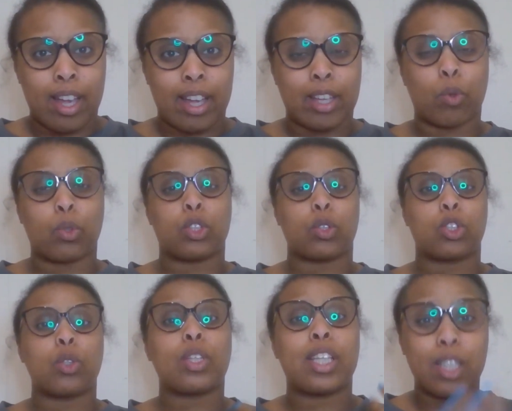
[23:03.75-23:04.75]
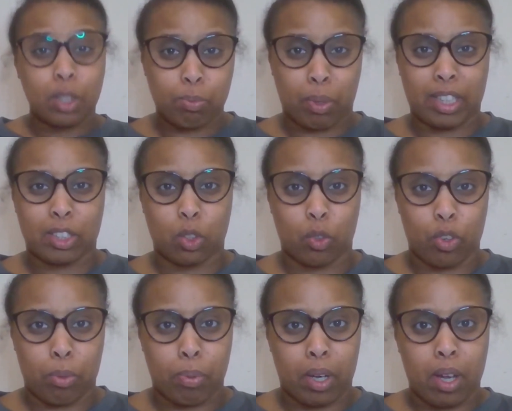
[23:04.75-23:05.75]
He was also killed by a Soul
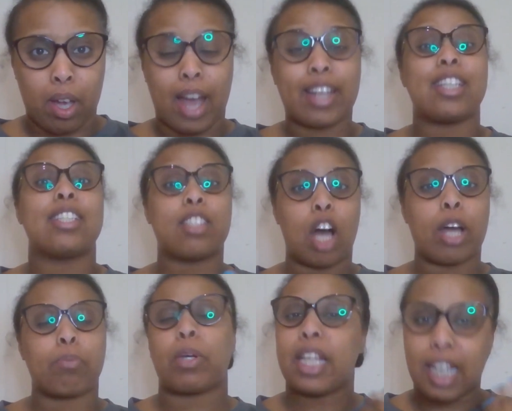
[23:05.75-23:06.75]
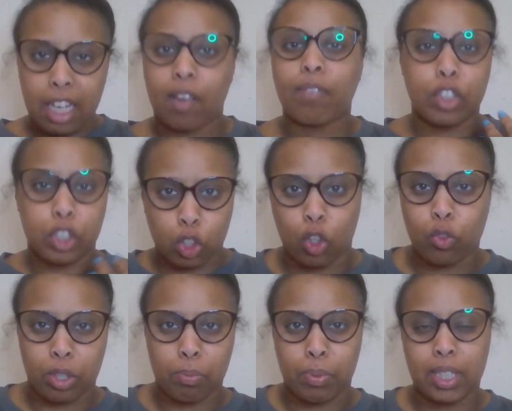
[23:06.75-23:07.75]
Reaper, and he died, but he loved the Soul
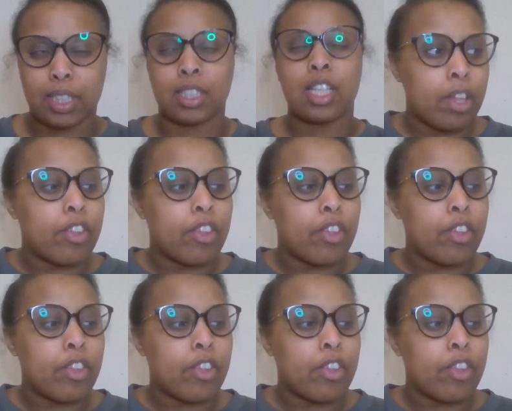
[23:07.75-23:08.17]
Reapers.